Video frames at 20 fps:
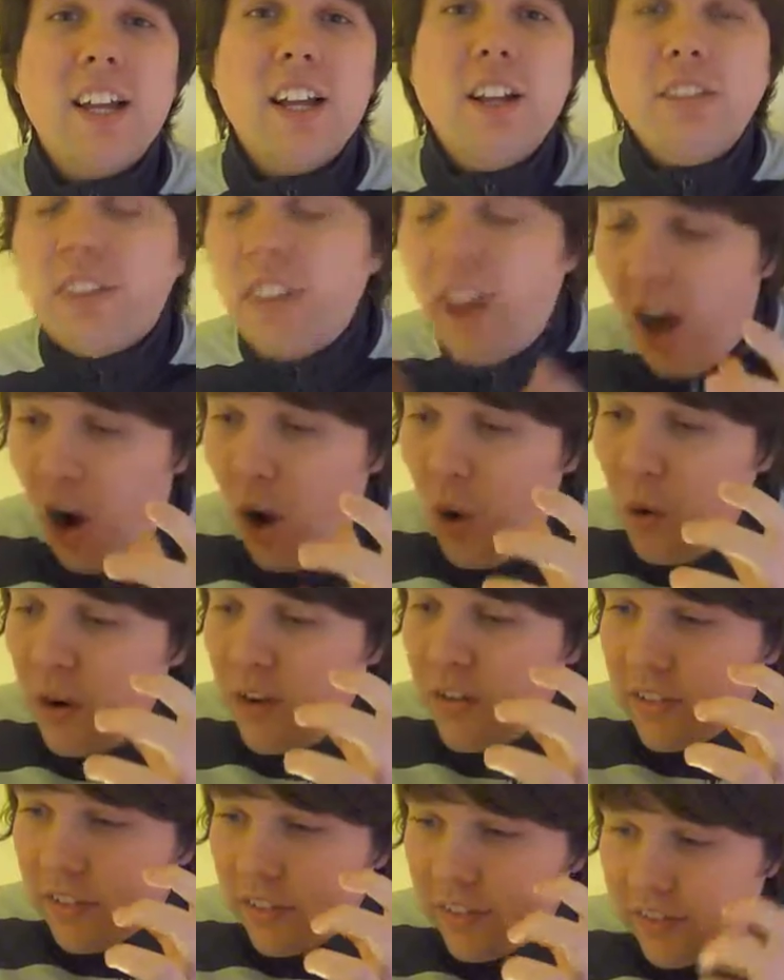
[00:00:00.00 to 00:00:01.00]
So the whole
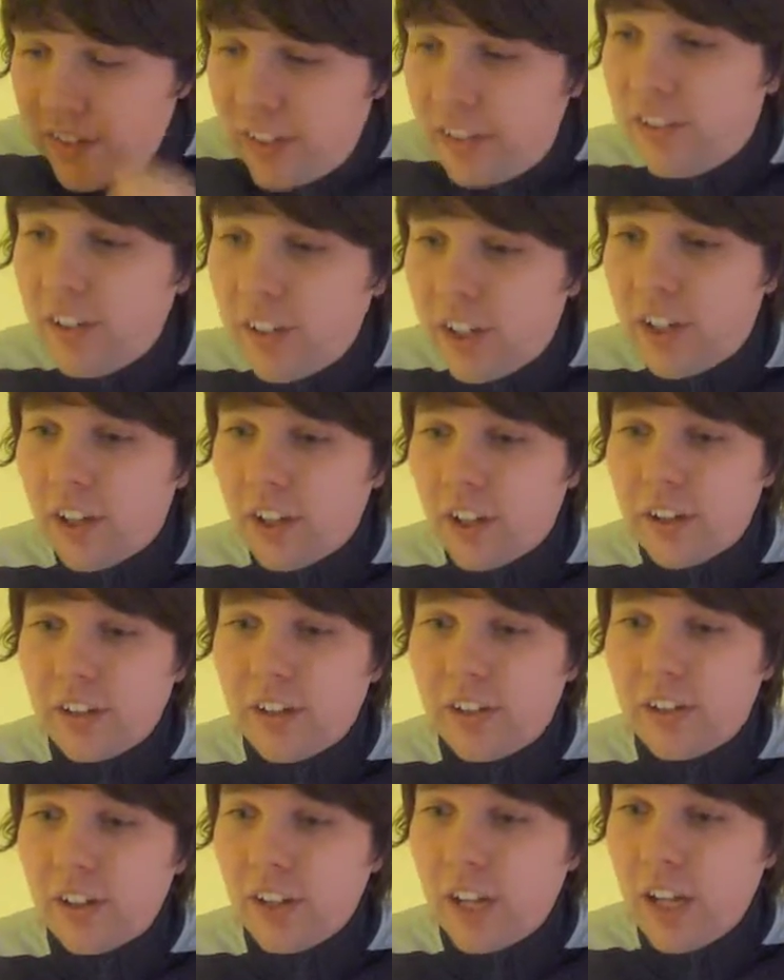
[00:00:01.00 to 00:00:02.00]
of
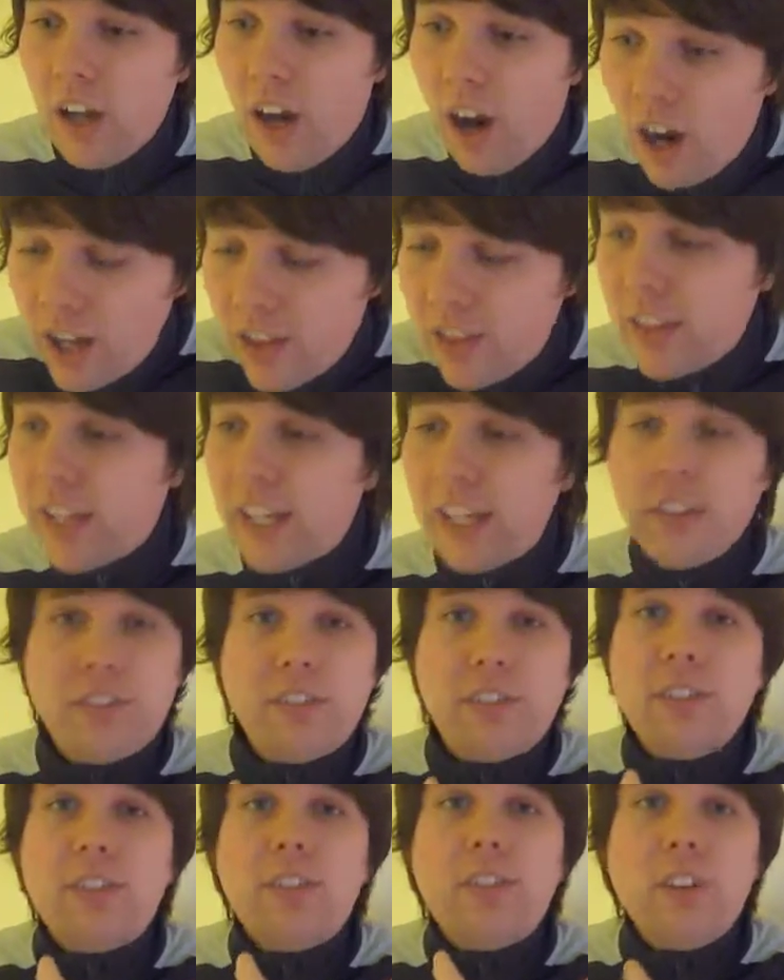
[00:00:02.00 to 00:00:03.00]
Leviticus, I think, is
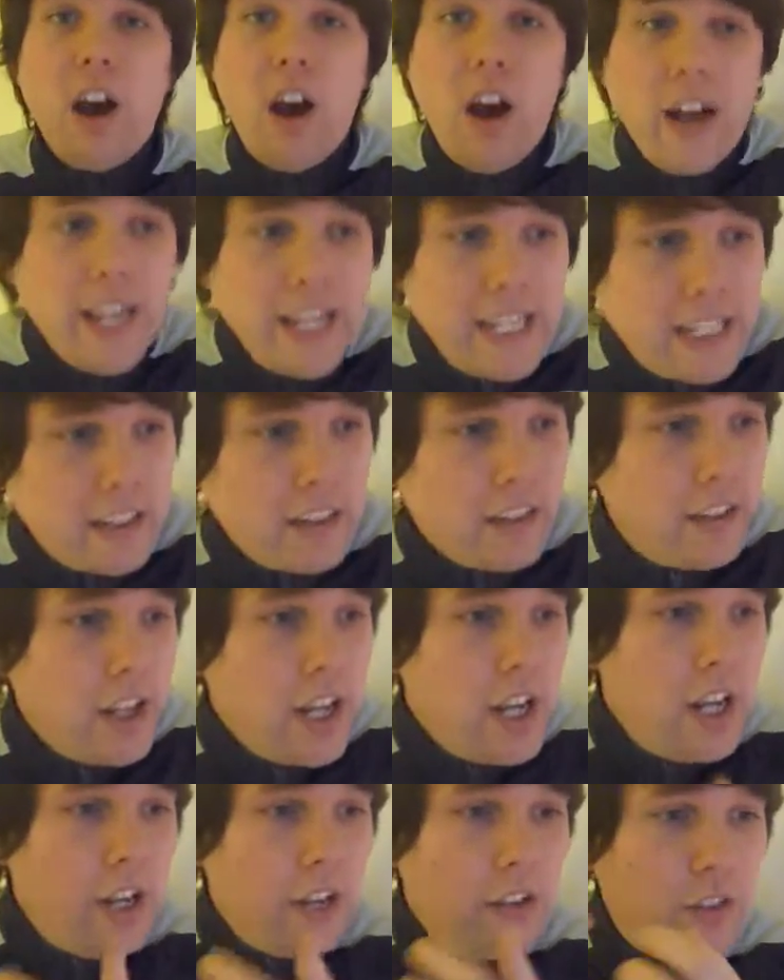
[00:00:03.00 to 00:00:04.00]
designed
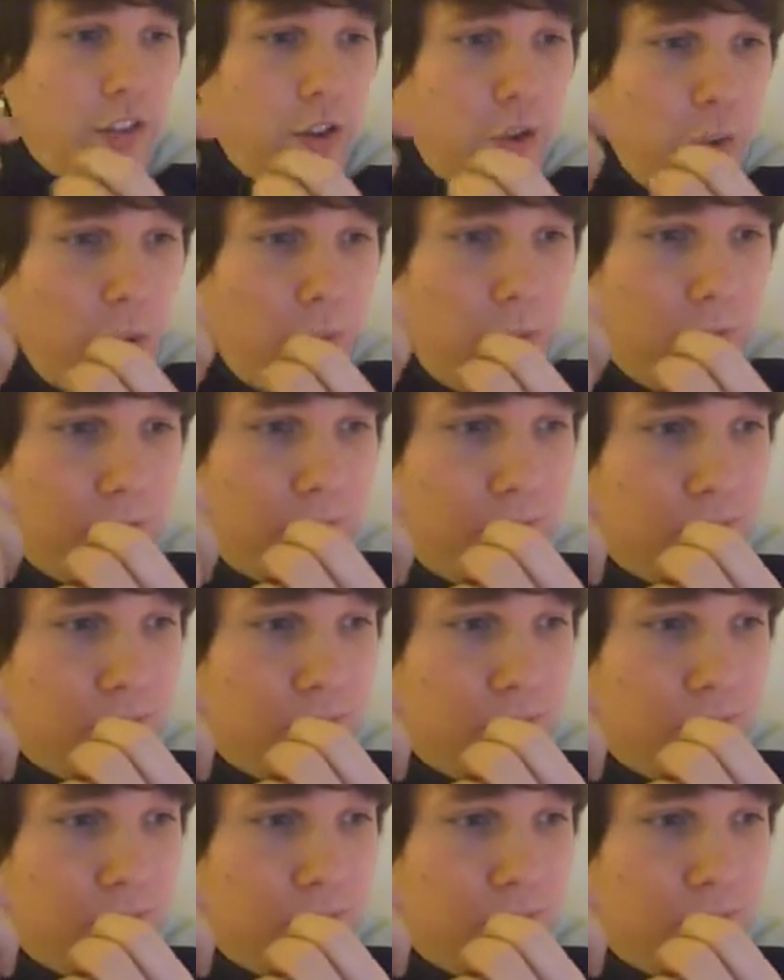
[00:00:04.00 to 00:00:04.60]
to